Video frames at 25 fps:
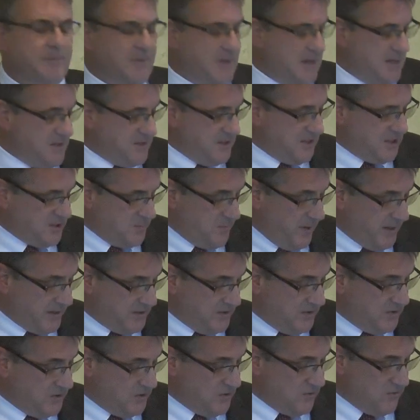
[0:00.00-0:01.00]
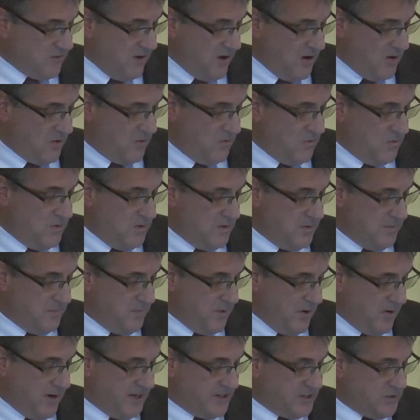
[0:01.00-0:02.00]
That's expected to grow
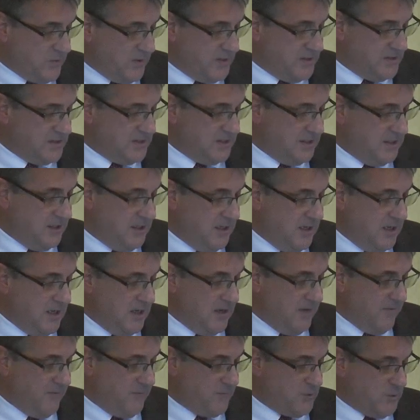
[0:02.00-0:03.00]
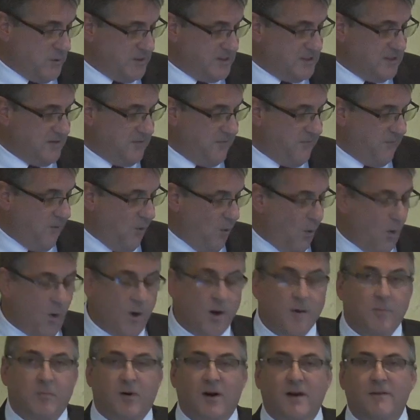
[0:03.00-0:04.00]
by
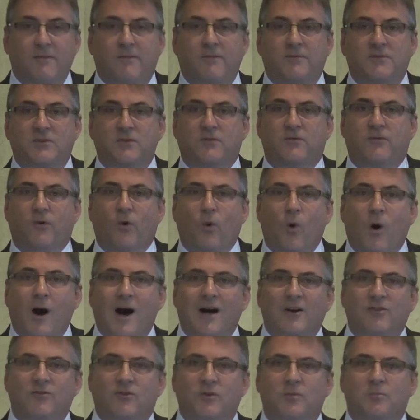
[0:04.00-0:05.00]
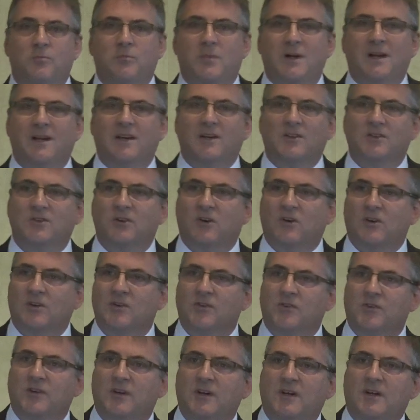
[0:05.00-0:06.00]
2024 to $400 billion.
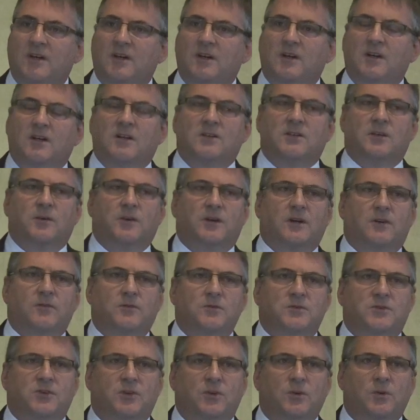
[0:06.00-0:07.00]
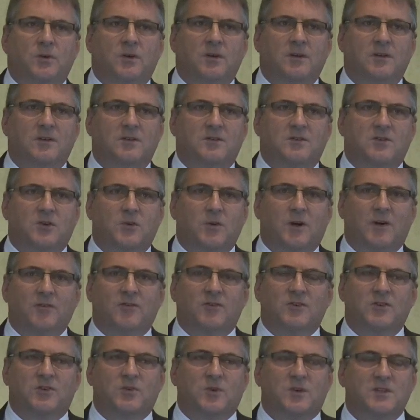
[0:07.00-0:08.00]
So we go from
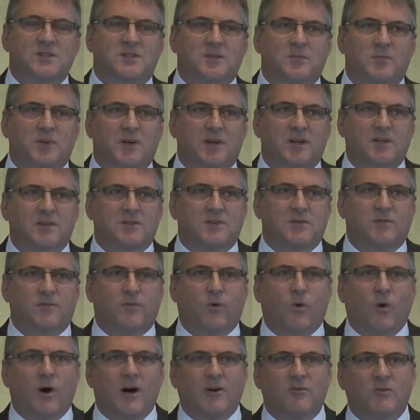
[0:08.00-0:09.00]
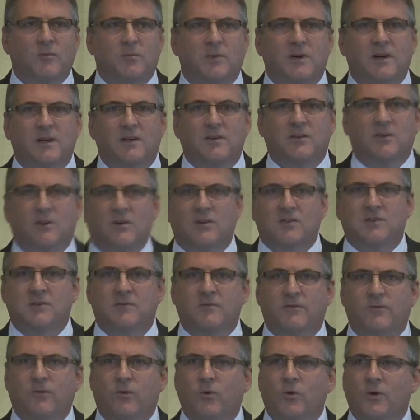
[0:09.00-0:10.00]
$220 billion to $400 billion
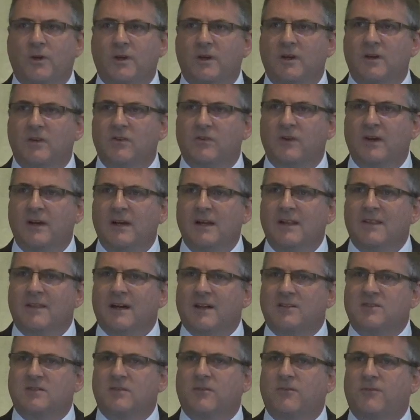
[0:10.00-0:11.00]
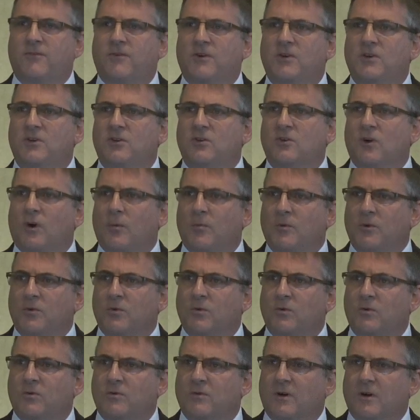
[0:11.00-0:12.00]
in 4 years. That's a
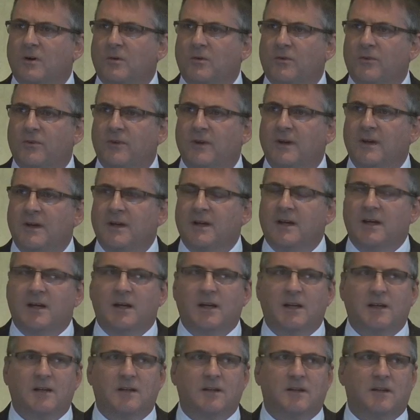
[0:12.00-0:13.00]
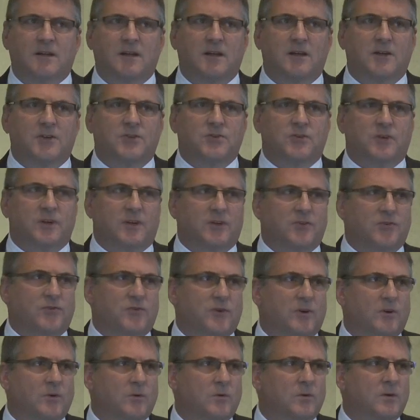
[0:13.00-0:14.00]
phenomenal growth in the electronic
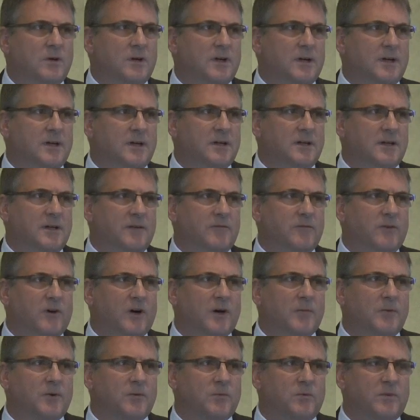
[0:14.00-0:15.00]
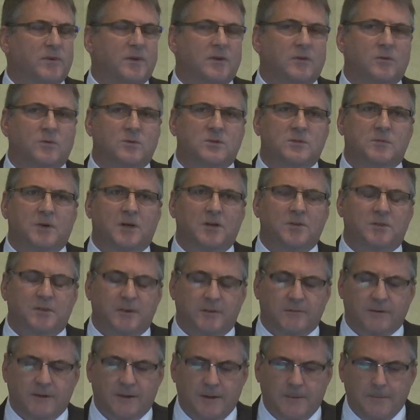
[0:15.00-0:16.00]
control environment within
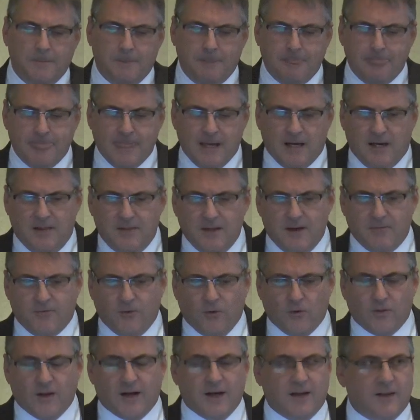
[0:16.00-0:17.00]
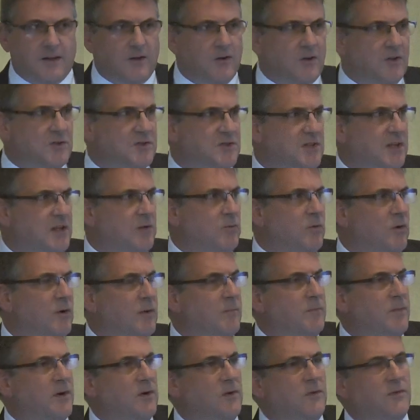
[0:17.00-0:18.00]
automotive. And therefore that you can see
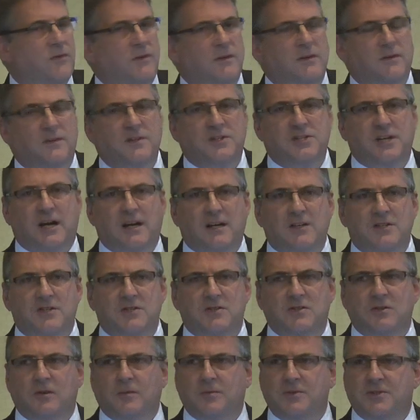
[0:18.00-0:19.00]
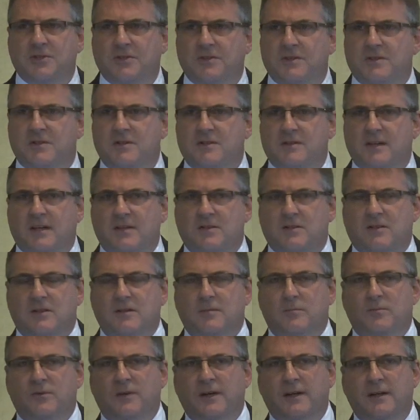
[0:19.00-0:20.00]
what both the challenges and opportunities that's going
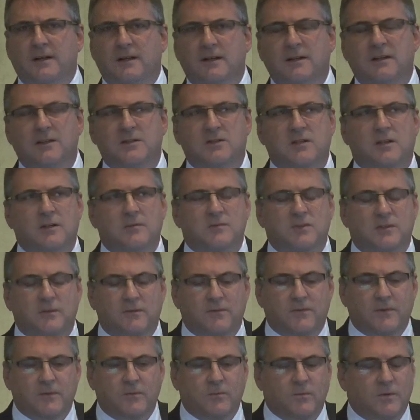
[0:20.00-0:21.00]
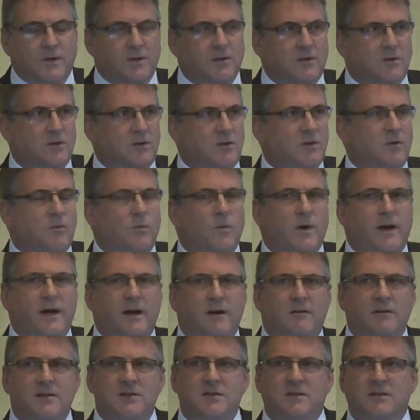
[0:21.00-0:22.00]
to bring. And in terms of when you look at
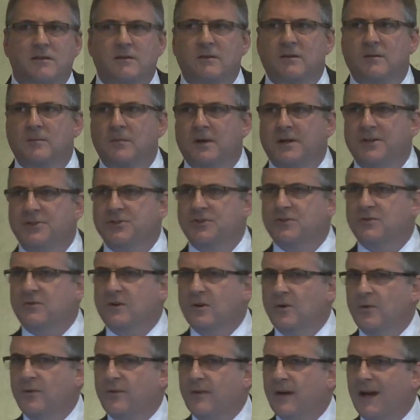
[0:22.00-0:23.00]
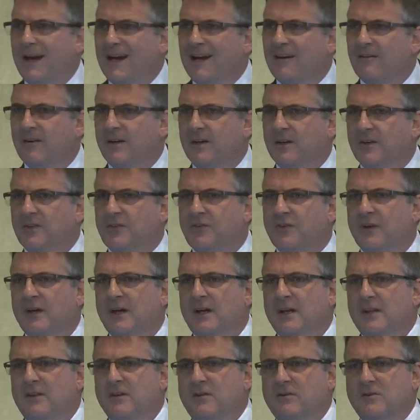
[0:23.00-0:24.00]
where is the major growth areas,
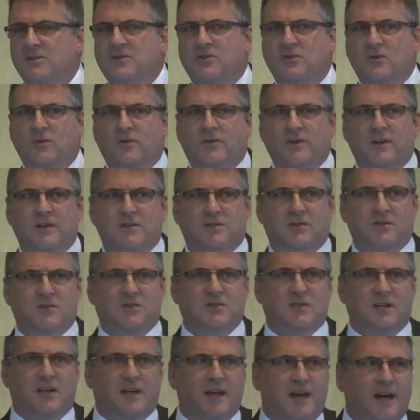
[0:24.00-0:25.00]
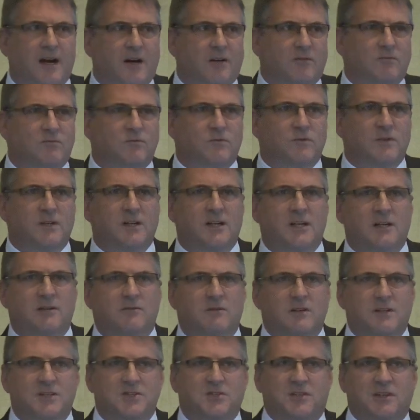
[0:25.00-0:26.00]
there are two things that stick out really,
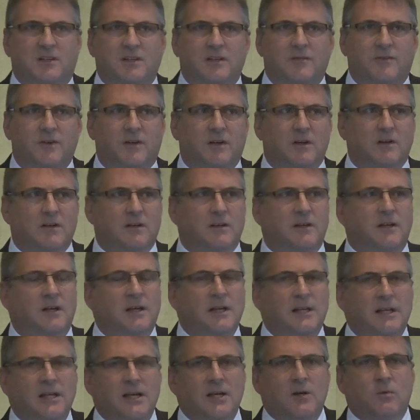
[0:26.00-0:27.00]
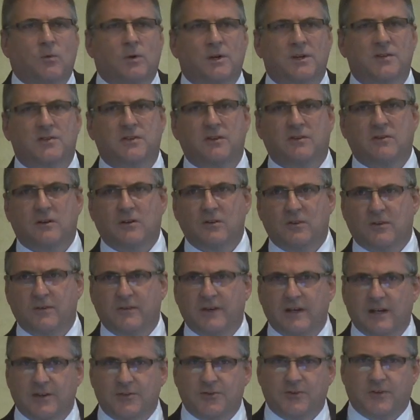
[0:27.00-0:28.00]
really significantly. One is the growth
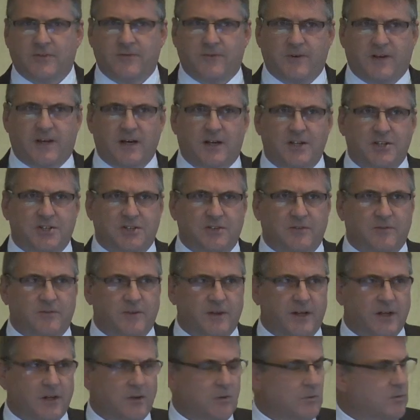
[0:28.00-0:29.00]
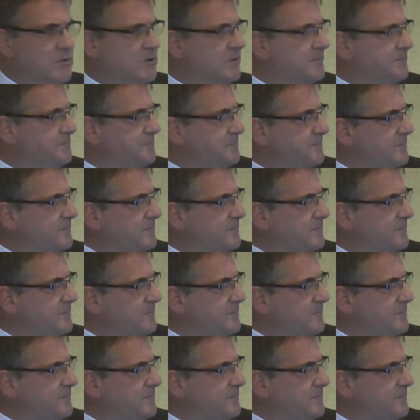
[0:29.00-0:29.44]
of electrification of vehicles.